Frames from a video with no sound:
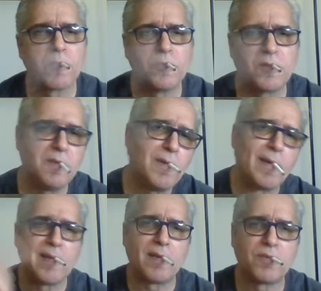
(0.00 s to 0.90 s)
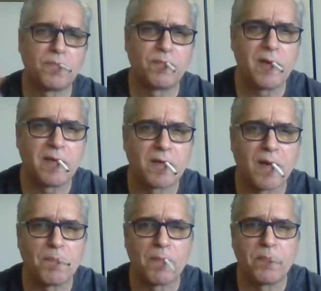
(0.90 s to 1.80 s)
So you know I got to take a
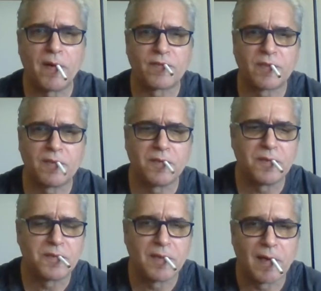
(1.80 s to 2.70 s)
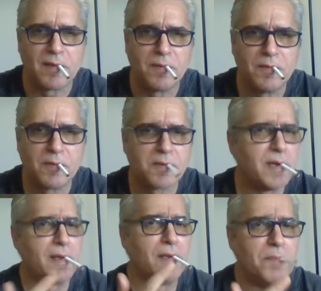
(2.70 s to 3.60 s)
couple puffs because of this guy. You're
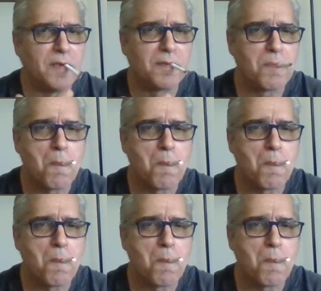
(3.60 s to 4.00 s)
killing me.